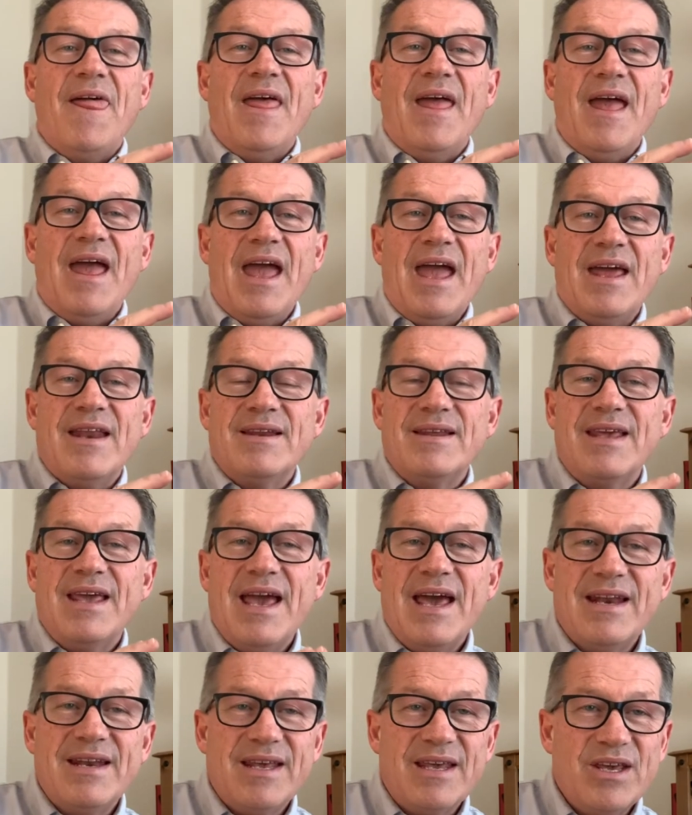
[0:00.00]
and
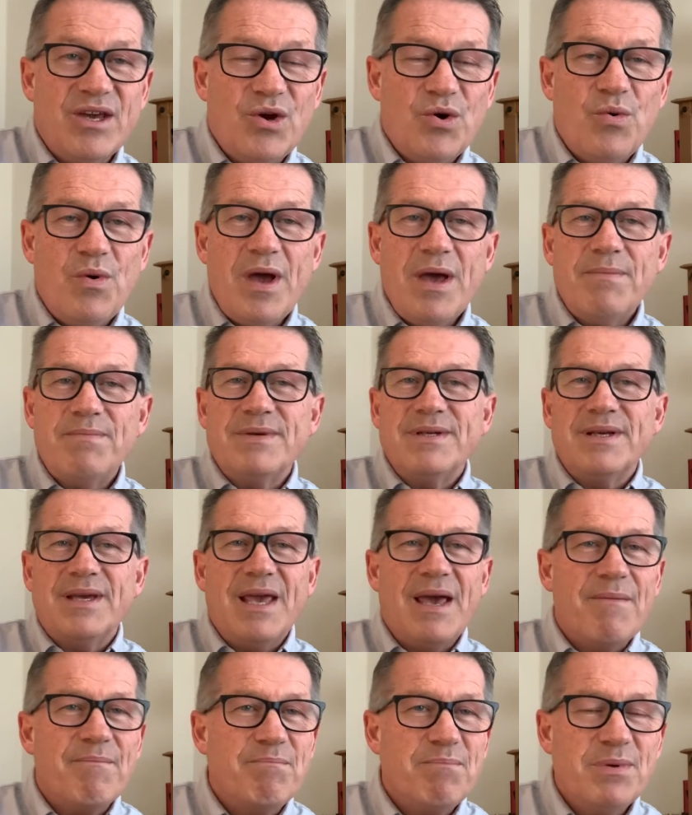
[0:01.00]
get equipped, to
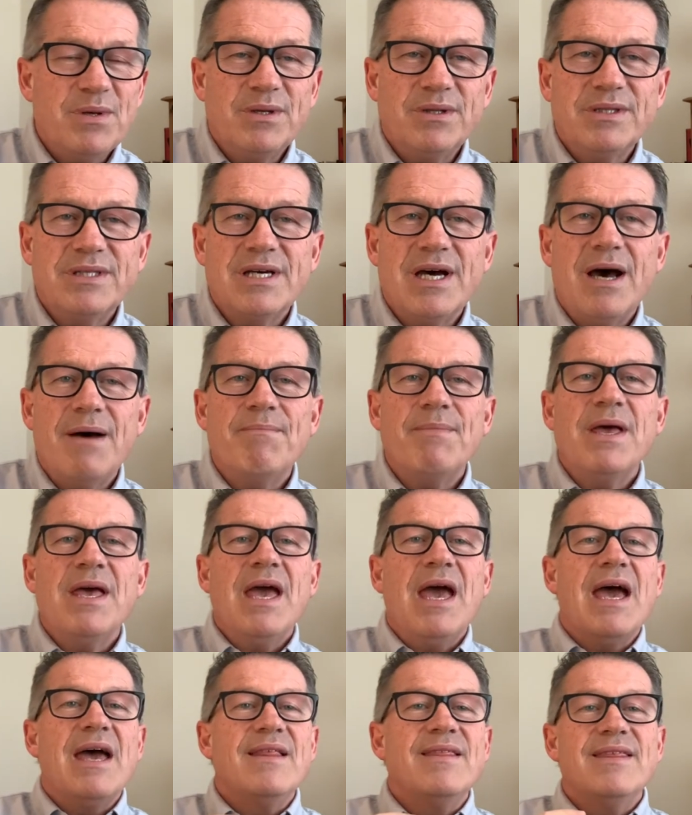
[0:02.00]
get built up,
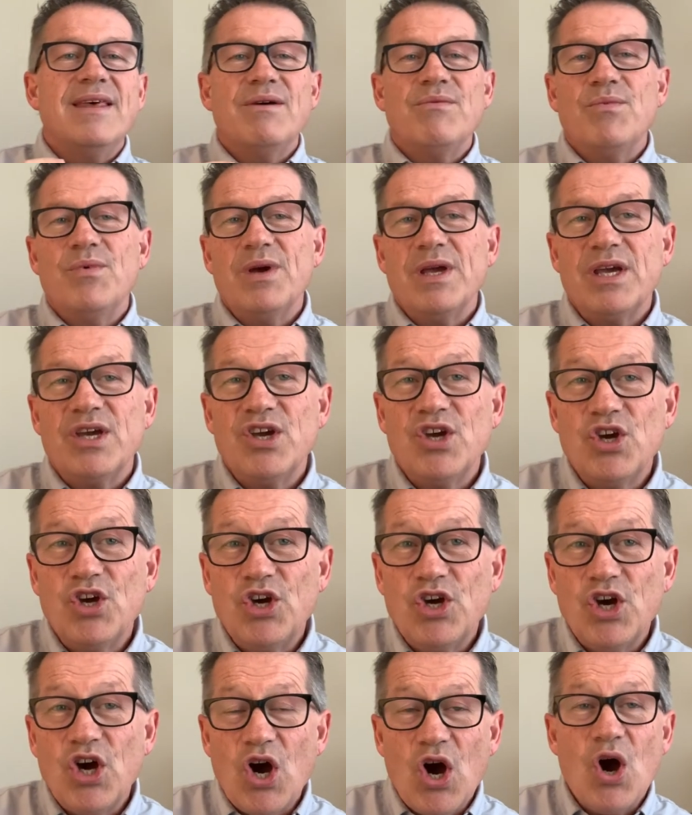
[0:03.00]
and then we
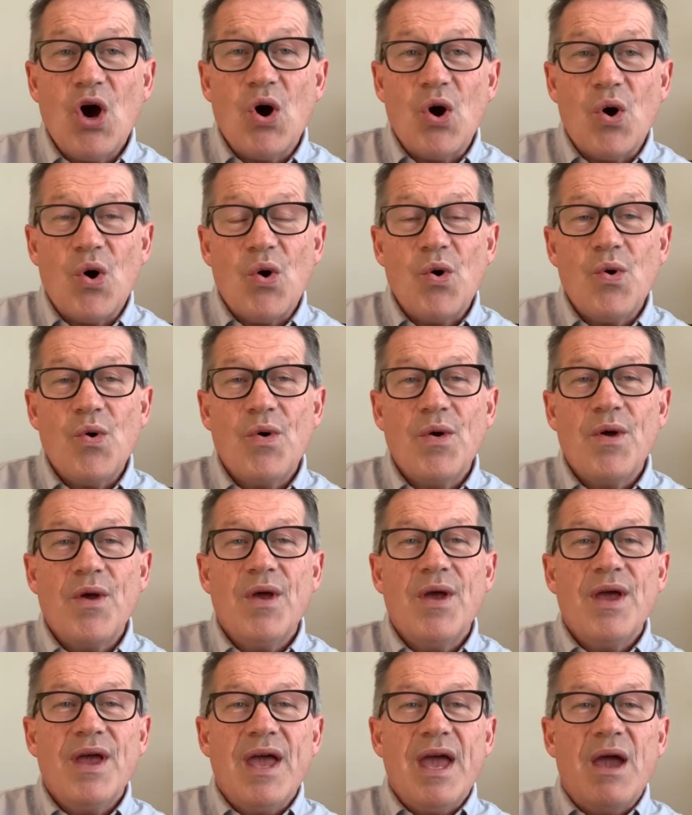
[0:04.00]
go,
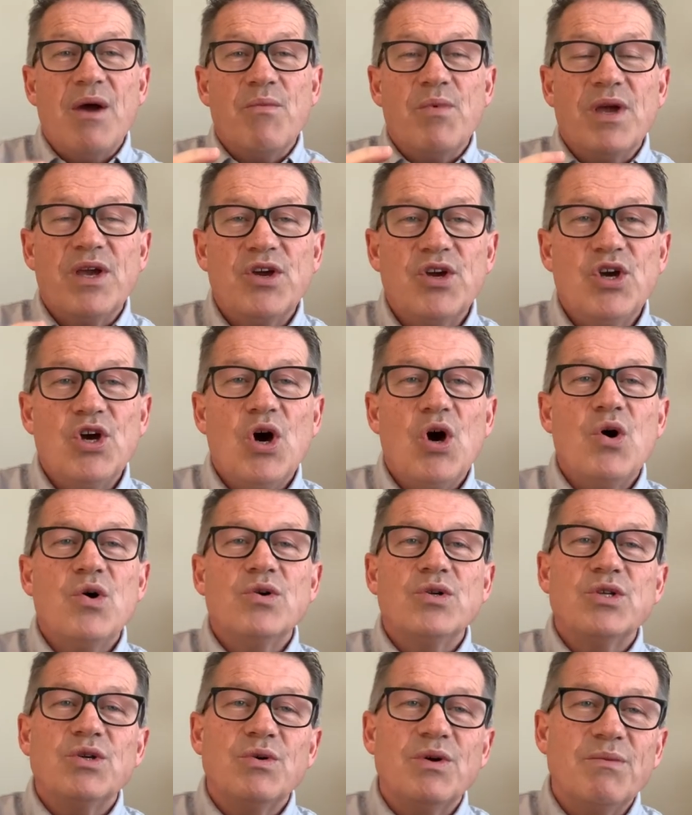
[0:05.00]
and we go
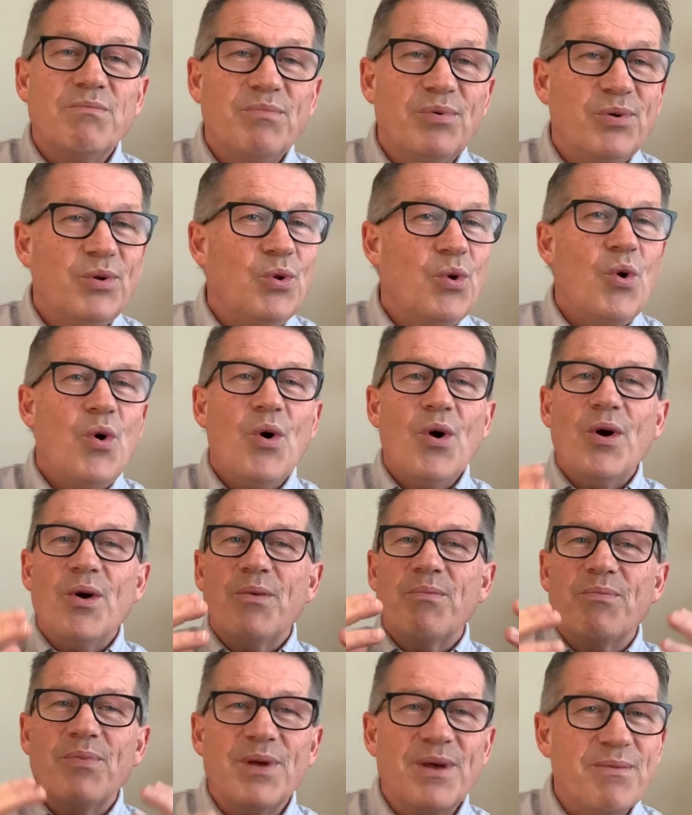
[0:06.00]
to implore
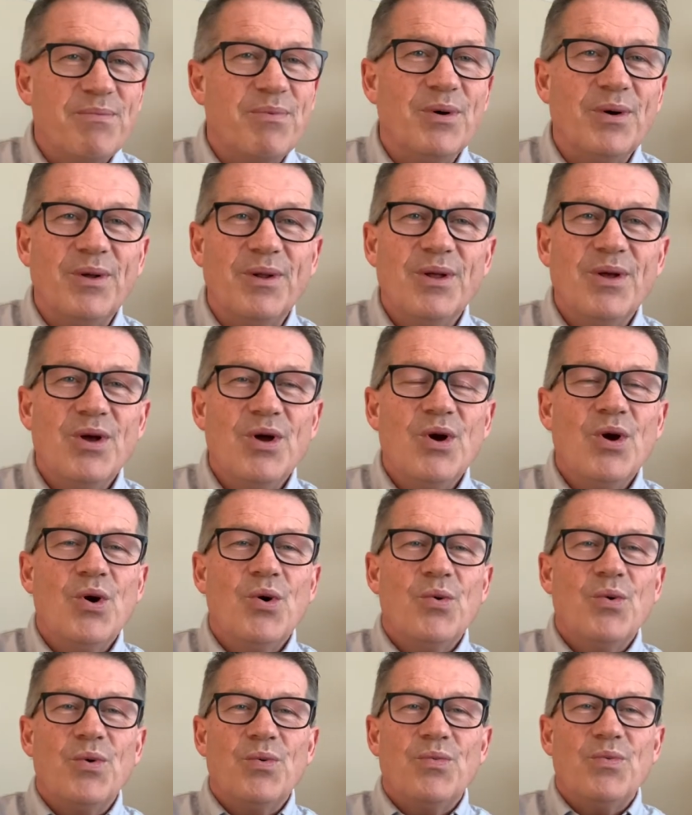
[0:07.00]
people.
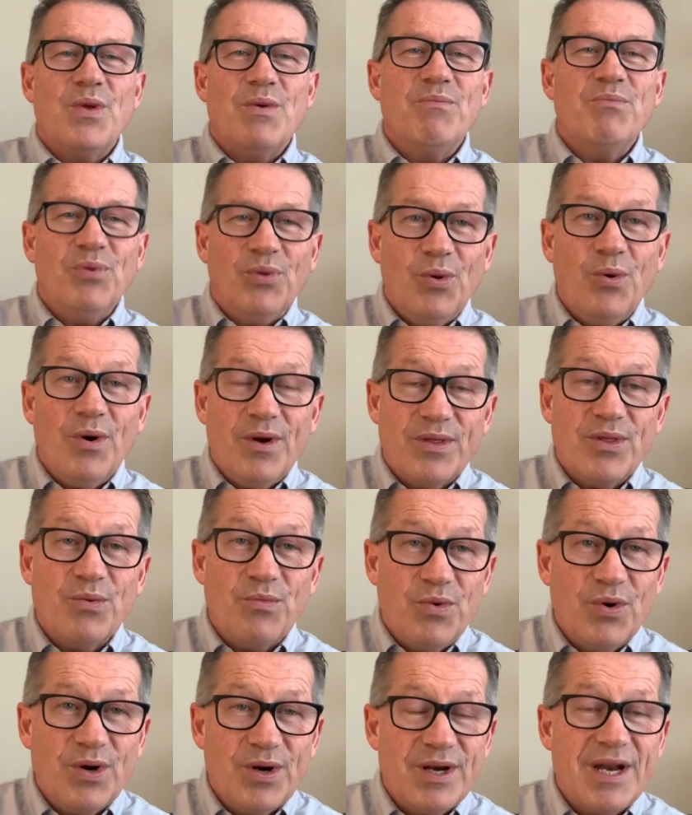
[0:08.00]
Implore, the
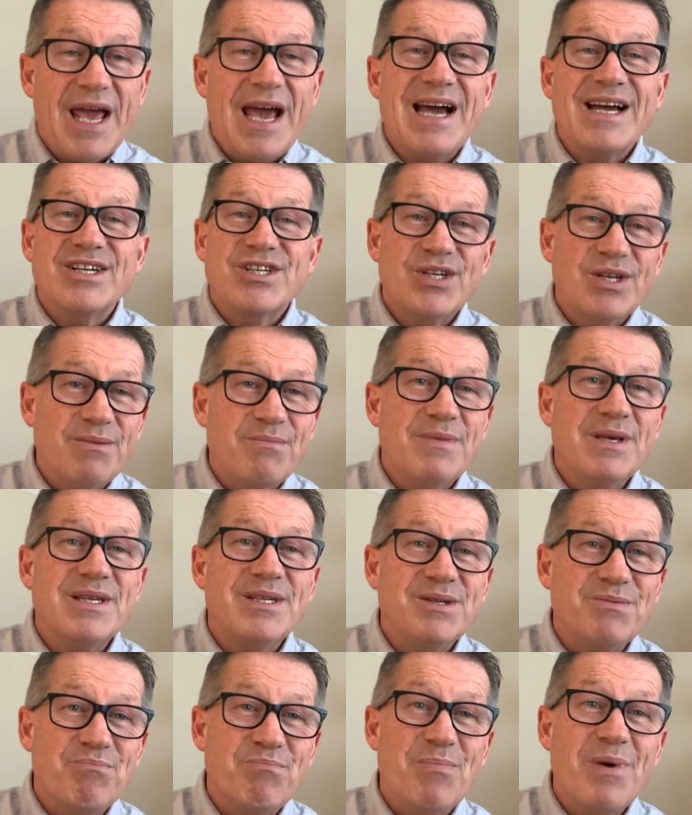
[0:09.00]
word actually
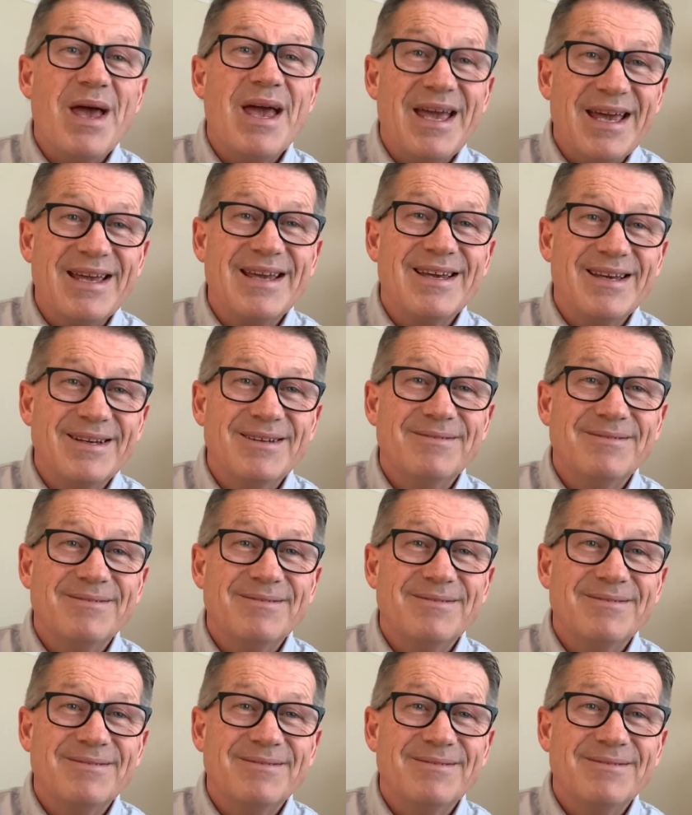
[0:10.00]
means beg.